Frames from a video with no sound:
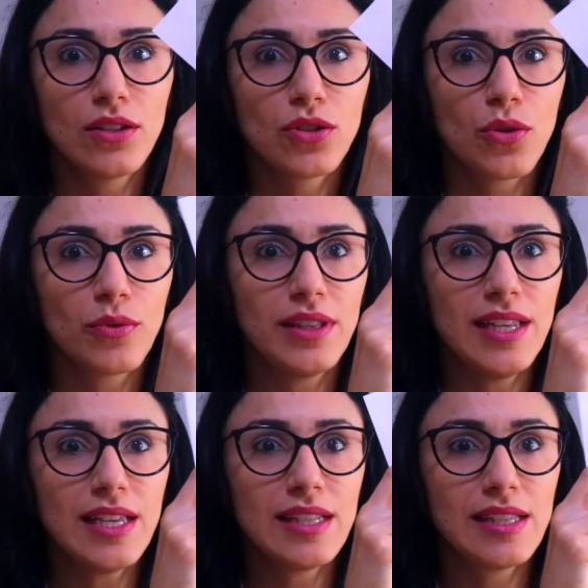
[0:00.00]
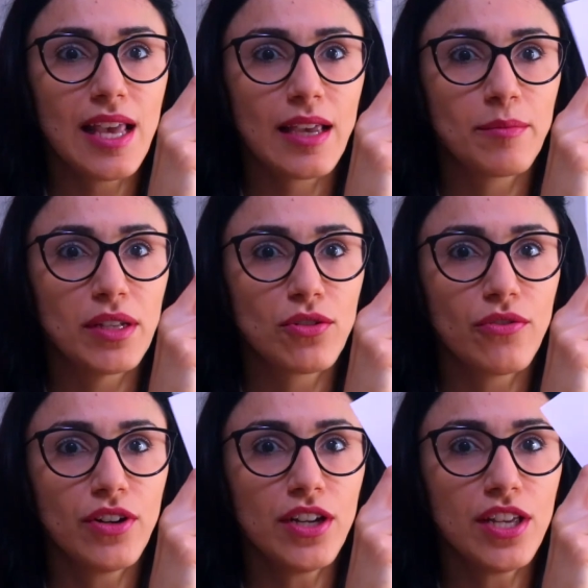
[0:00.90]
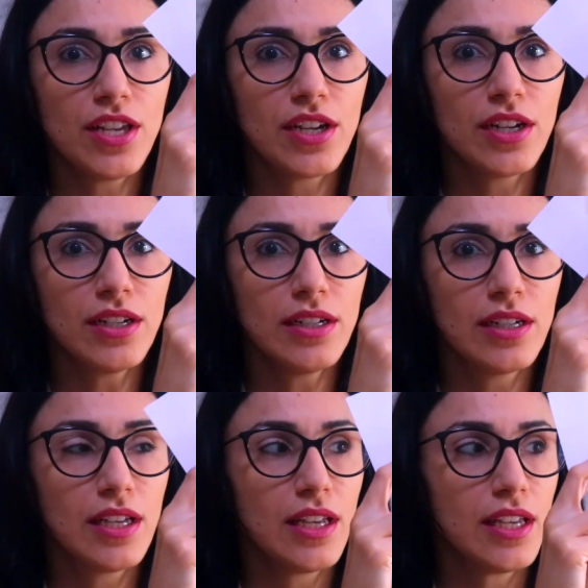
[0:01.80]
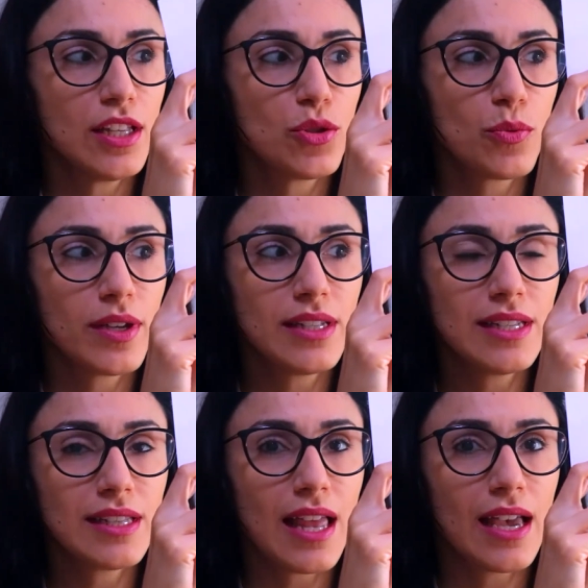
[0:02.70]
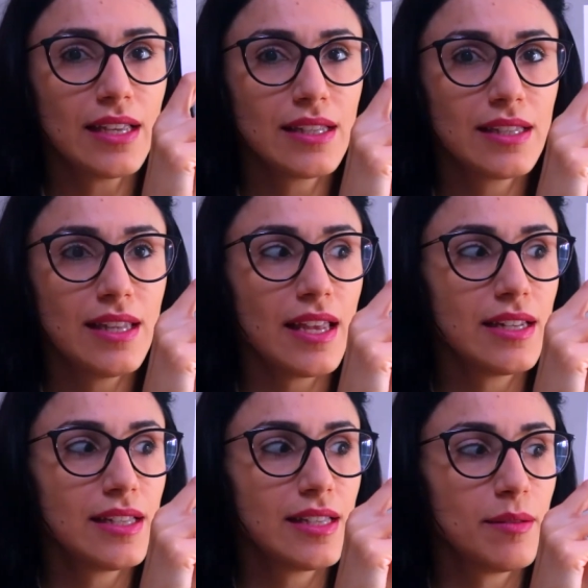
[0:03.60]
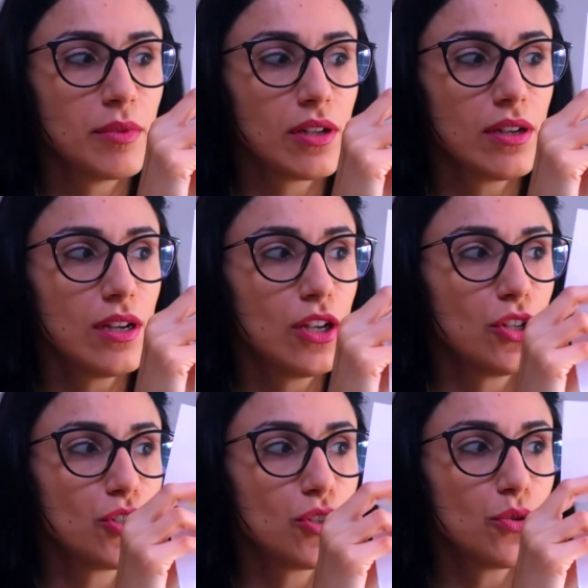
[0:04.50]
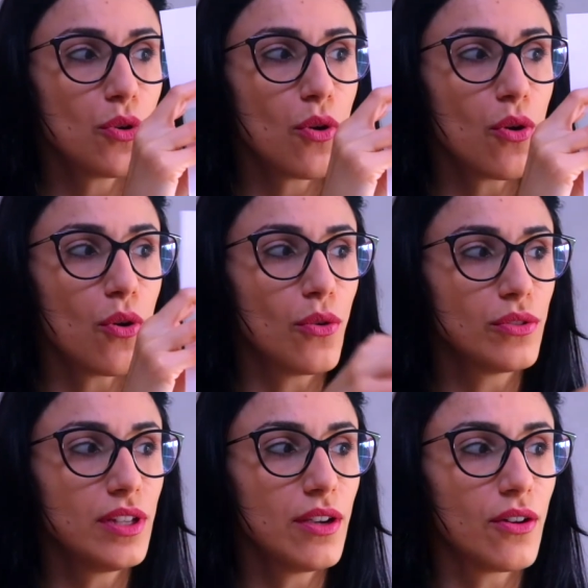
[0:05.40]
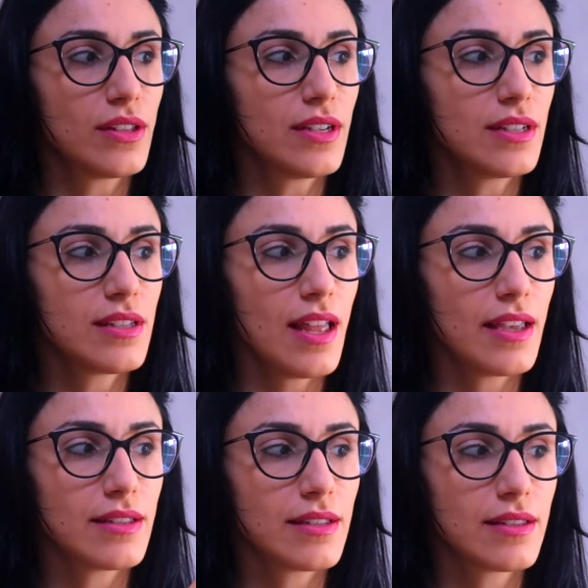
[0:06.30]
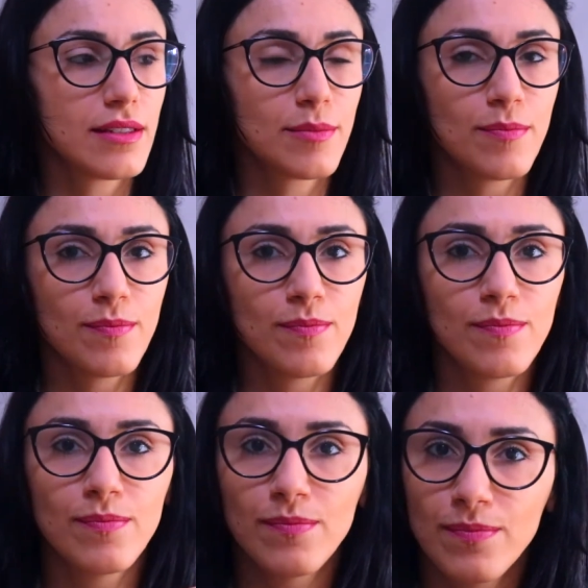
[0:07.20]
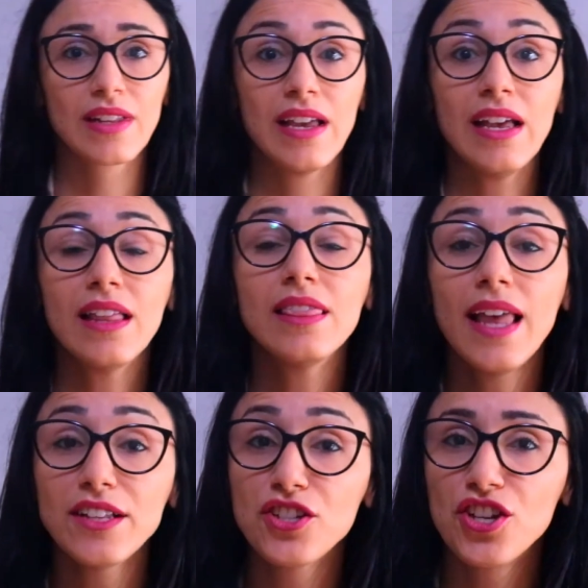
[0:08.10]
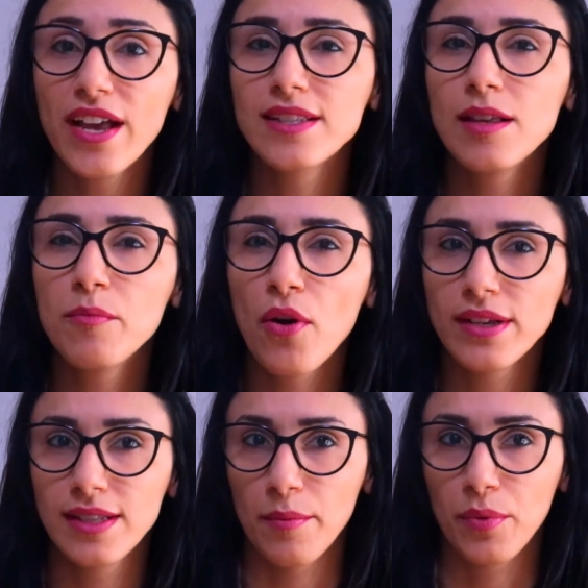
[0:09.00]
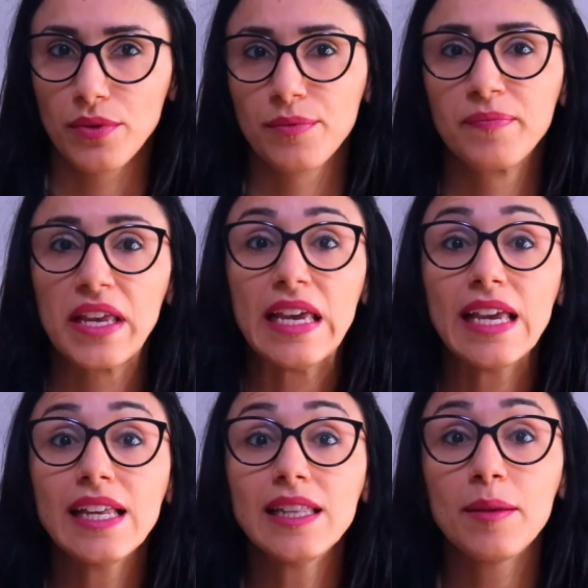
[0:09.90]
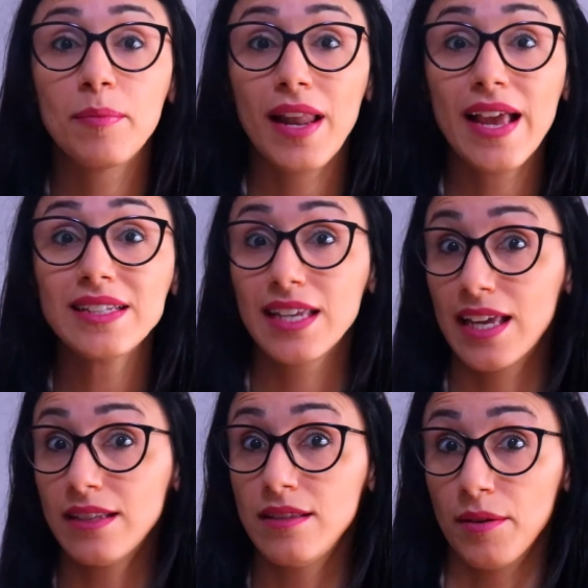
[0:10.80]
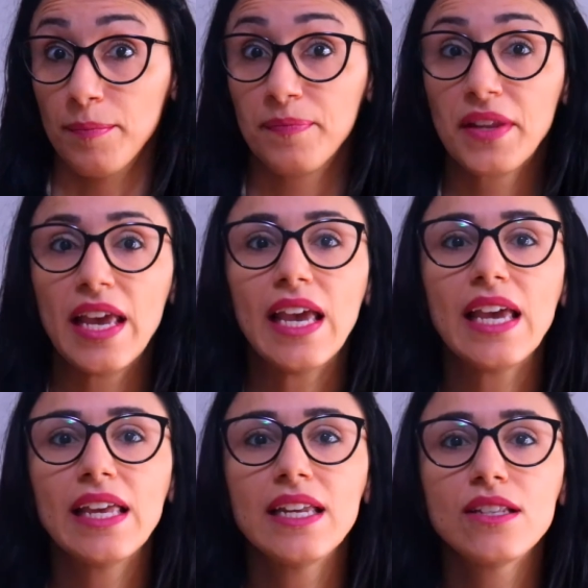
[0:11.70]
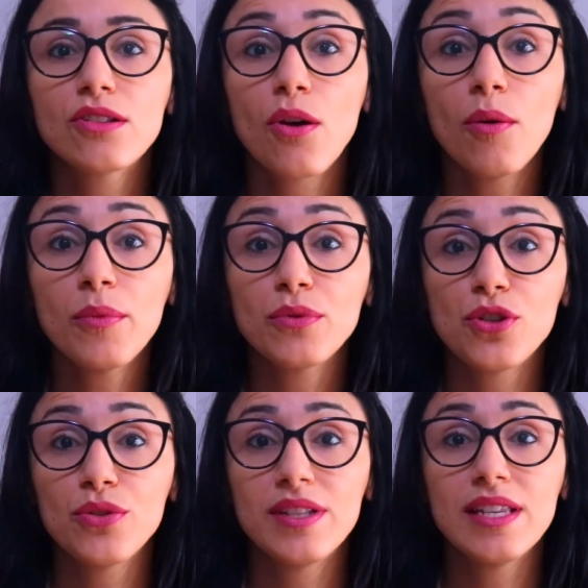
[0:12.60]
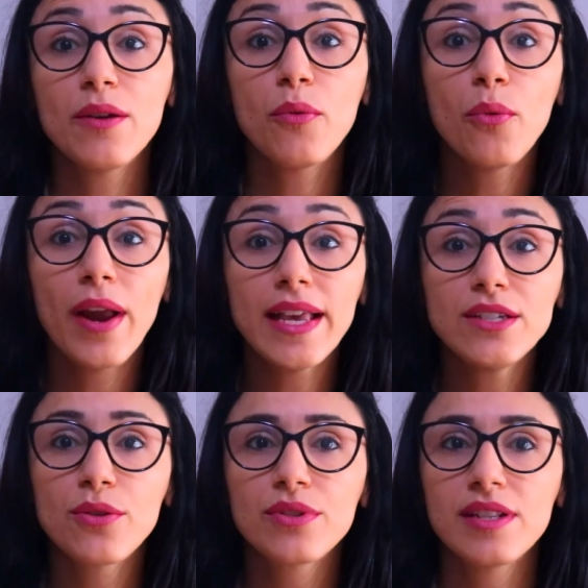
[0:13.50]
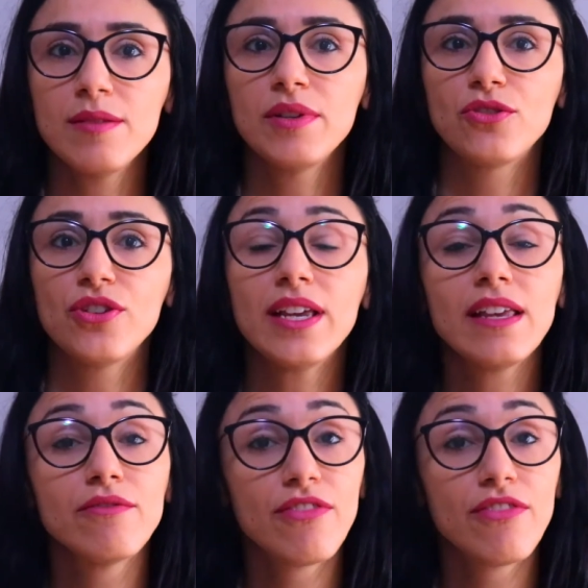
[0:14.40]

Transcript: So this segment over here, it's one slice that is similar to all the other slices. Let's check some more examples. In the plant kingdom, it is common to see radial symmetry in